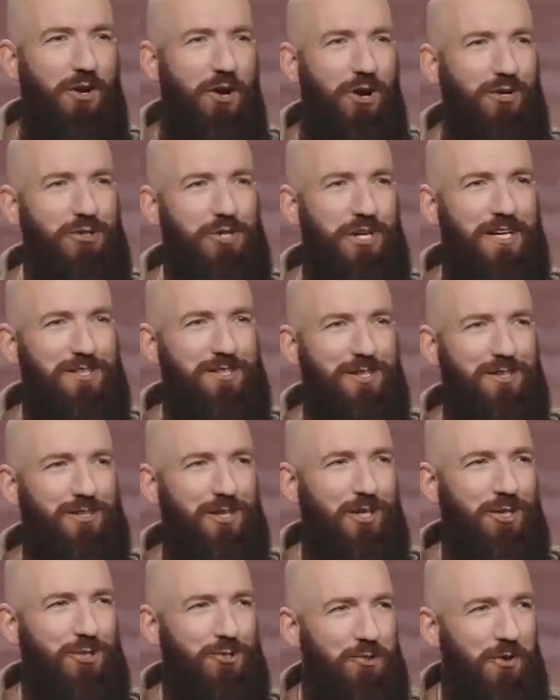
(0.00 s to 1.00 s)
on Jesus
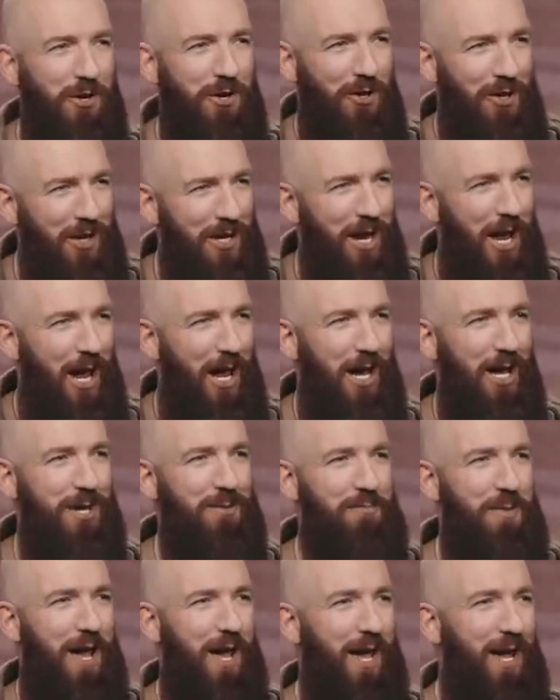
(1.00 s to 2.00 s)
and adrenaline.
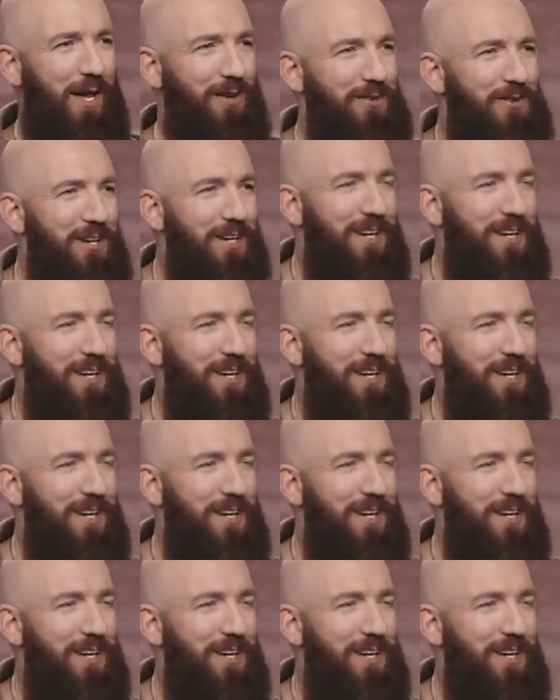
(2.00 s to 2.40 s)
Amen.